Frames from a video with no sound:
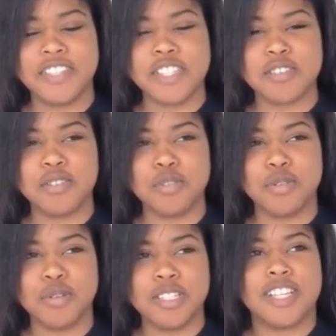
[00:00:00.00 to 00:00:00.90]

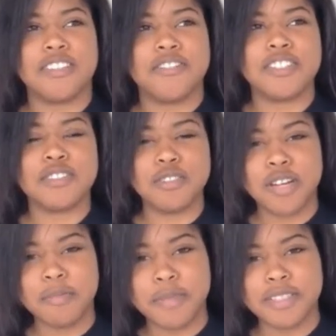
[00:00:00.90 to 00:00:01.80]
physical, it's like the physical
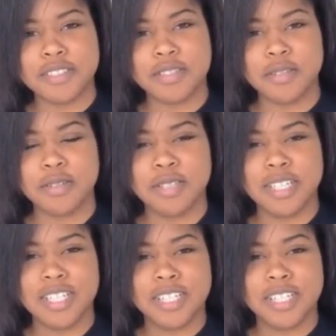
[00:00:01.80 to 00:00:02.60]
and mental